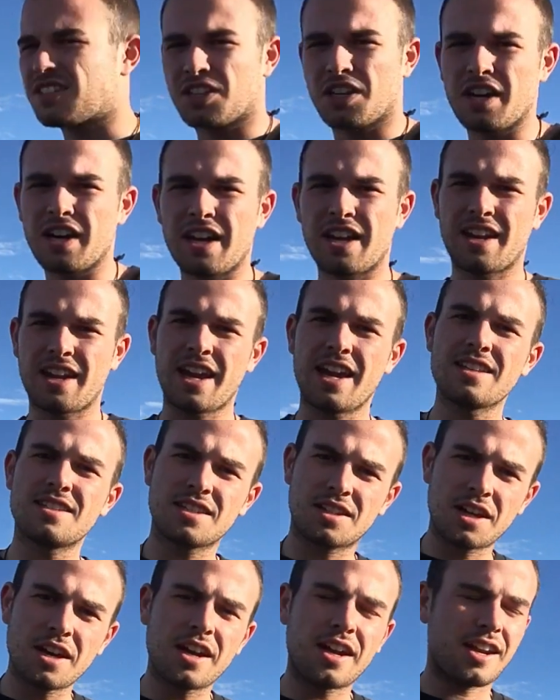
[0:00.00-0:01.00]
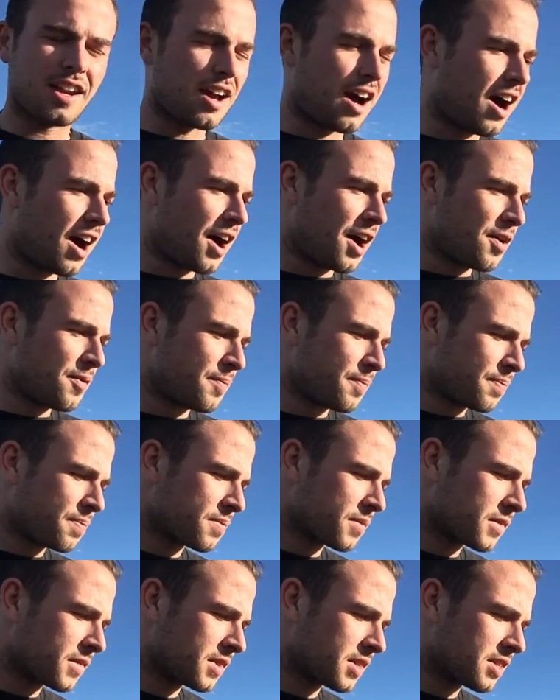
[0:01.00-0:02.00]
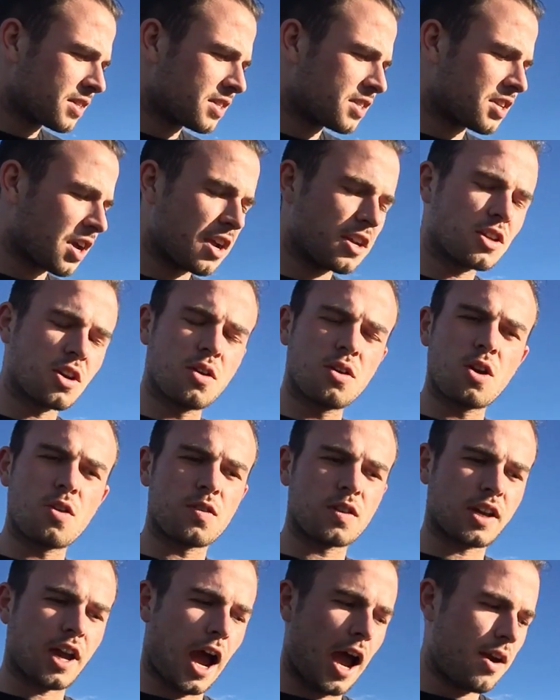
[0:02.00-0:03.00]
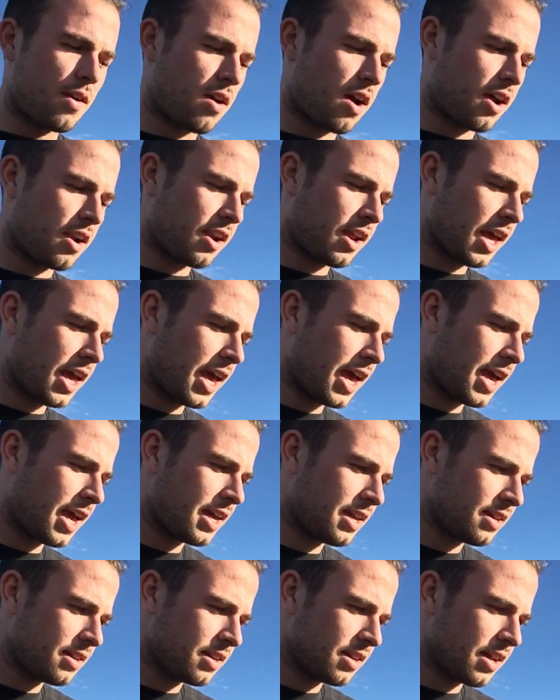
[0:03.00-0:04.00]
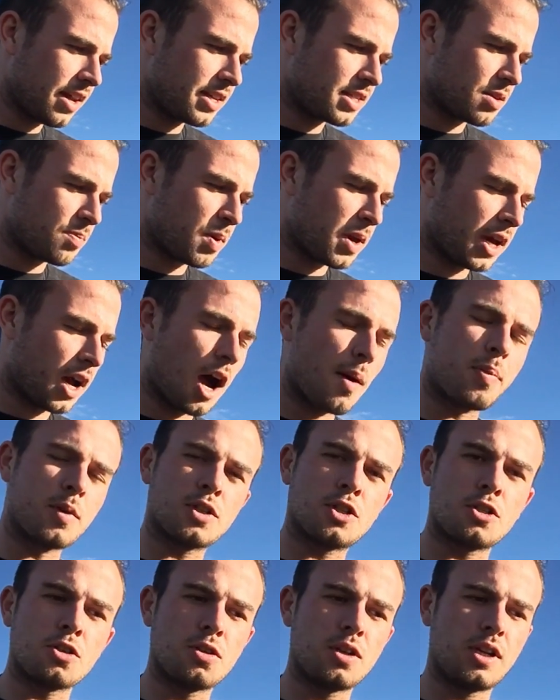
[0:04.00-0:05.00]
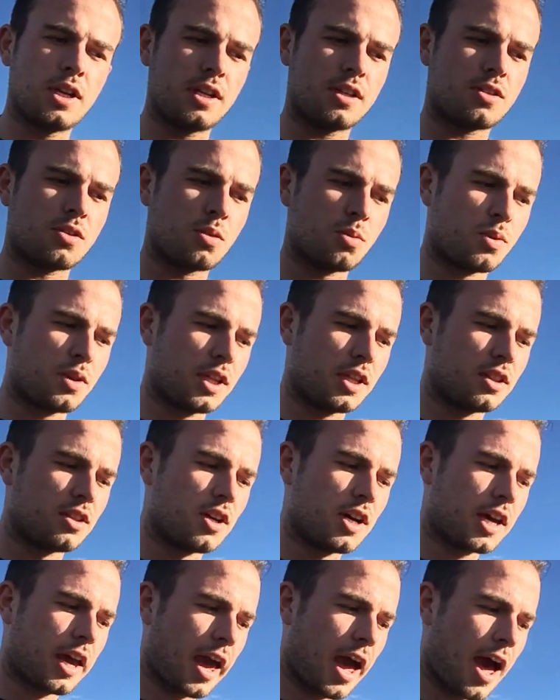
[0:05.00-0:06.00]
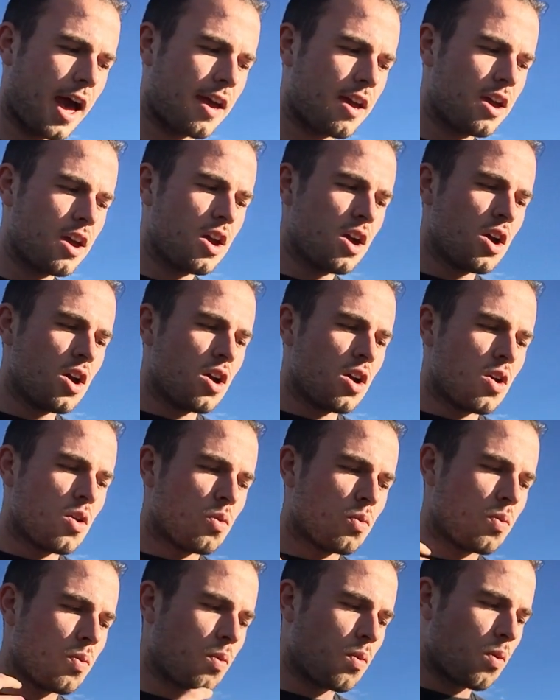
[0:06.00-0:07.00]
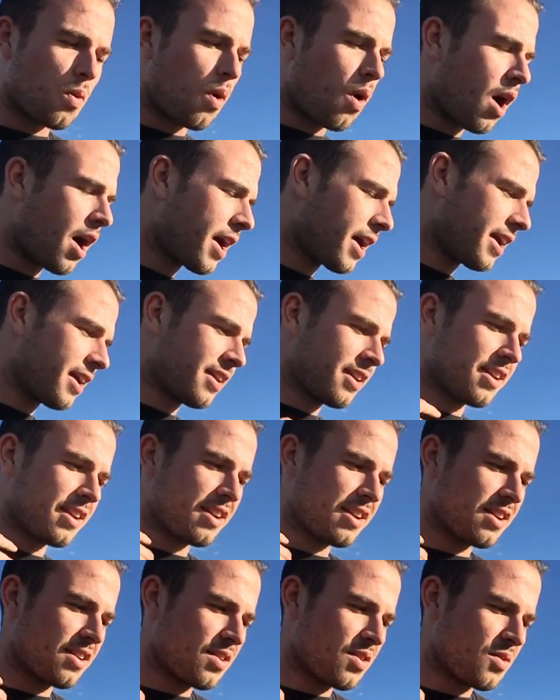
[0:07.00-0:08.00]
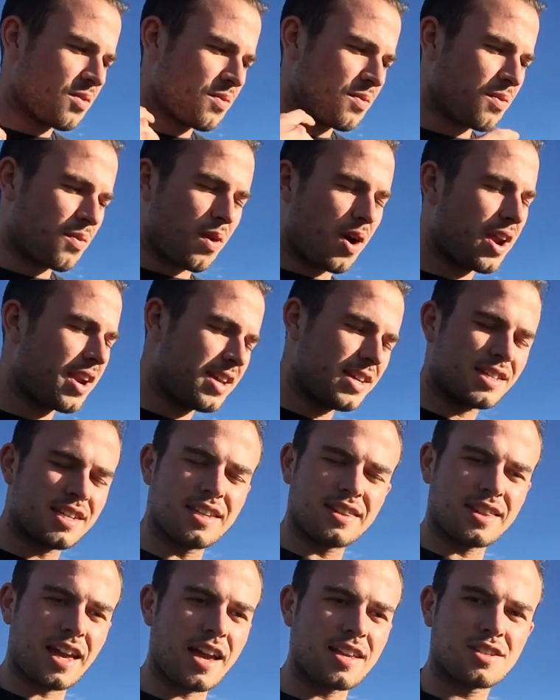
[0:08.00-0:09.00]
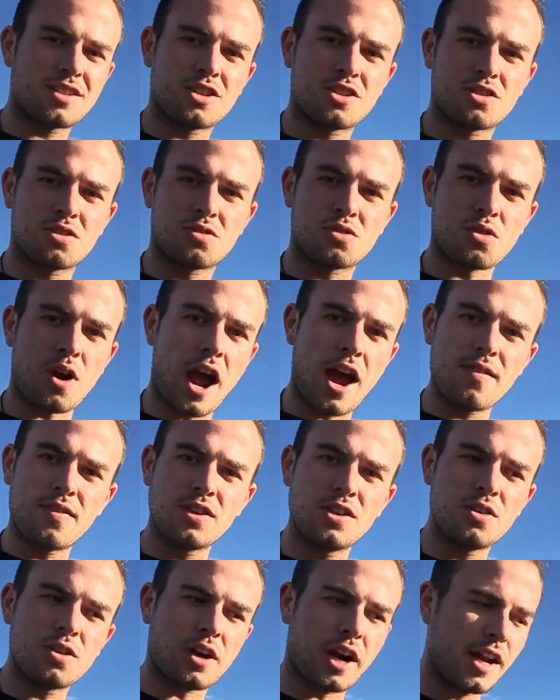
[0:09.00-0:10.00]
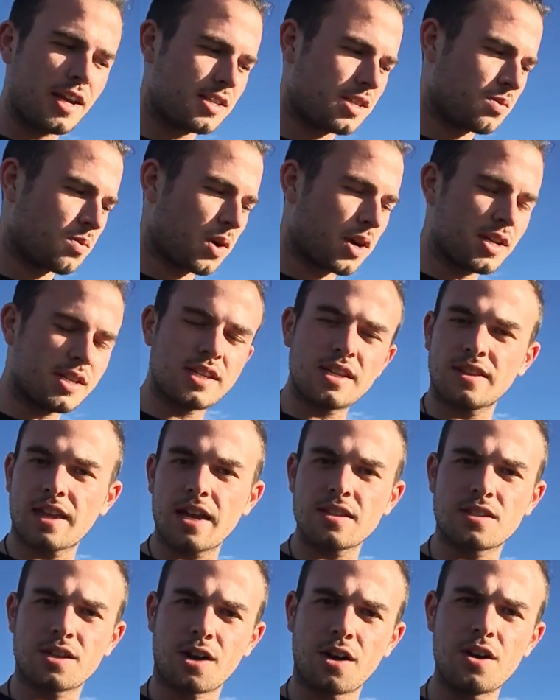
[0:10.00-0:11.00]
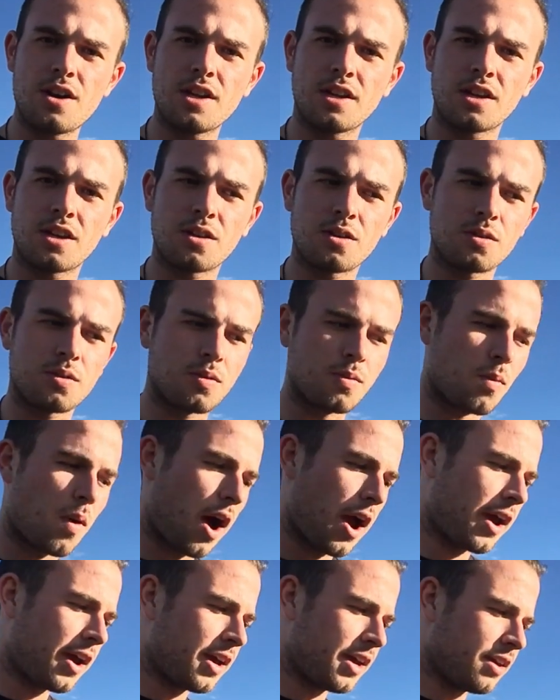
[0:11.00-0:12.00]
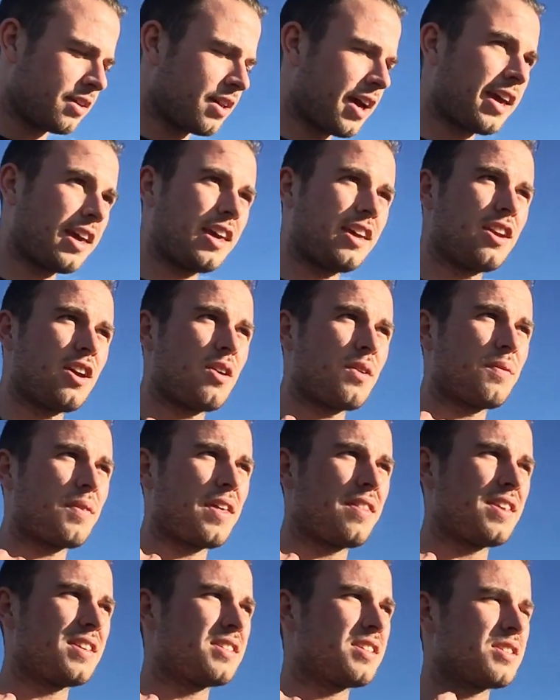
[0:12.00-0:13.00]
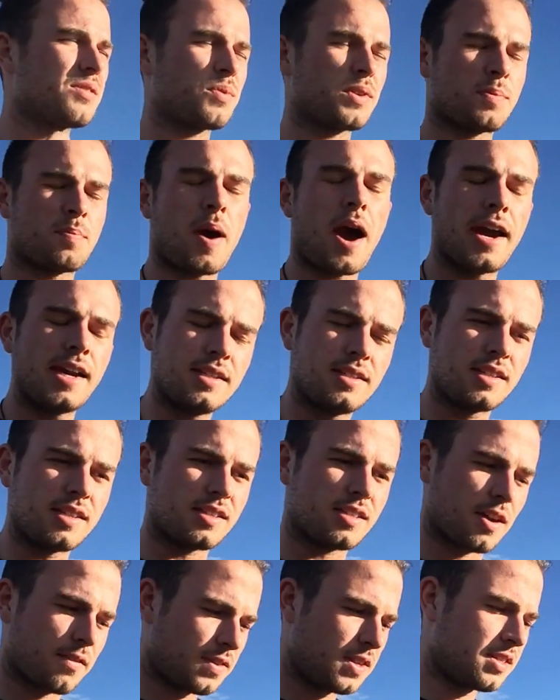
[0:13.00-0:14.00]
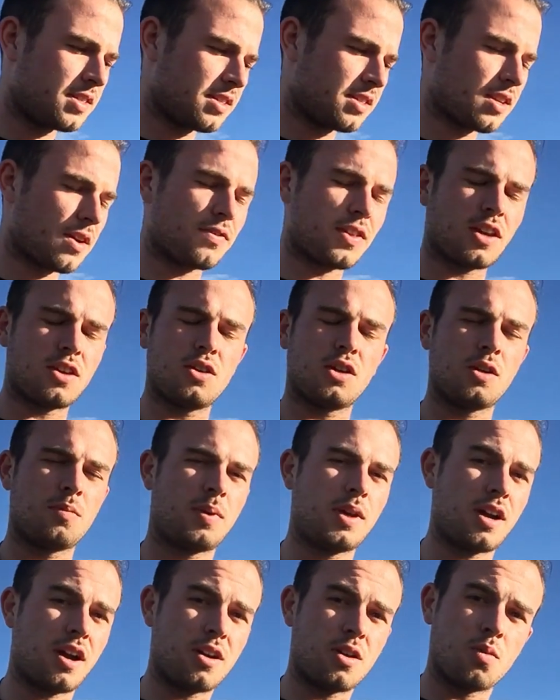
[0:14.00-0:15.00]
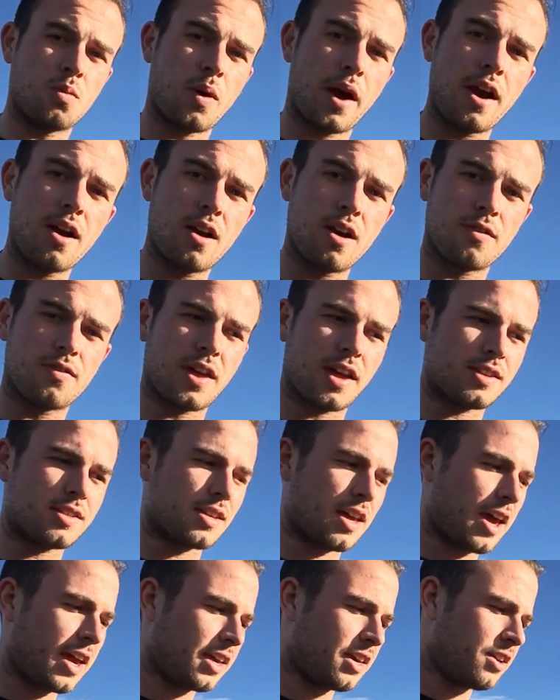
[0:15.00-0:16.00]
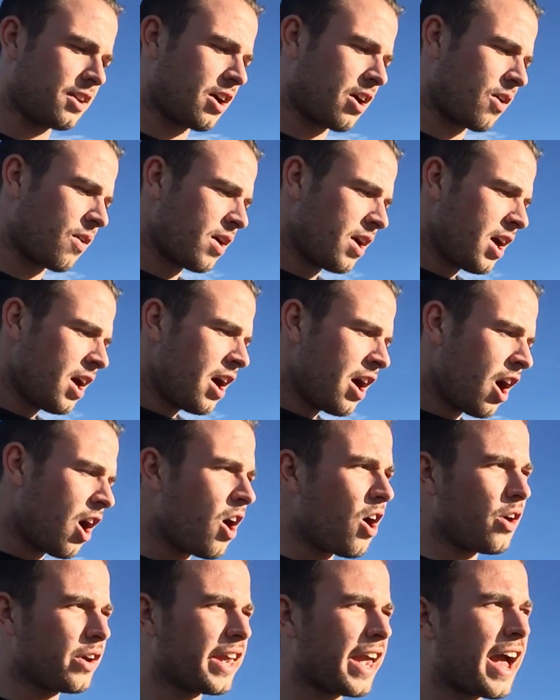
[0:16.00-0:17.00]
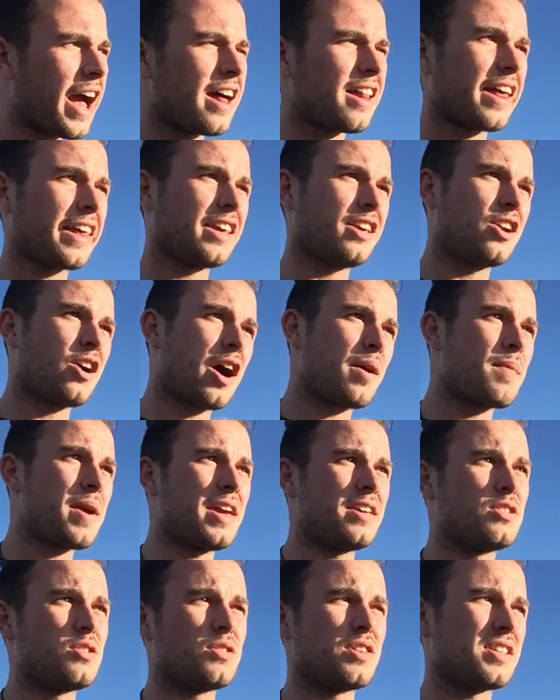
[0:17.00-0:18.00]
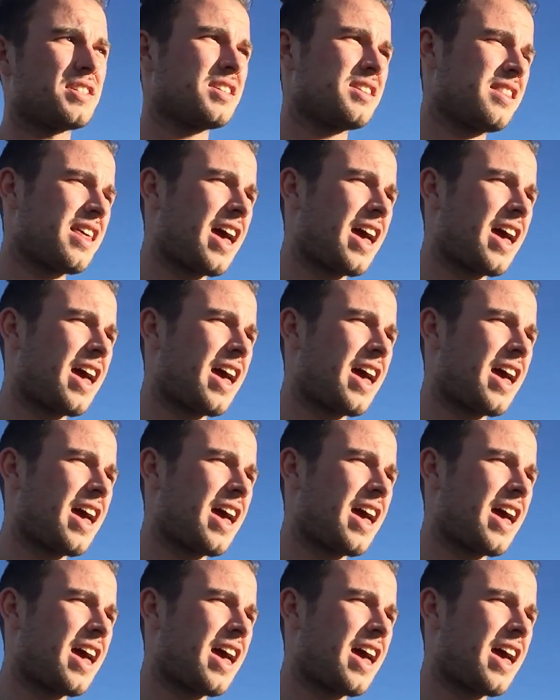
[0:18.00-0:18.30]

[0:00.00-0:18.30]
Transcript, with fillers: good. It's good. Sun going over Chiron. It's a big opportunity to really look at what is it that's driving you crazy? What is it that's hurting you? Why, like, you know, and this is with Pisces stuff. This is stuff that you could be unaware of that's like, you know, oh yeah, like, you know, I may do this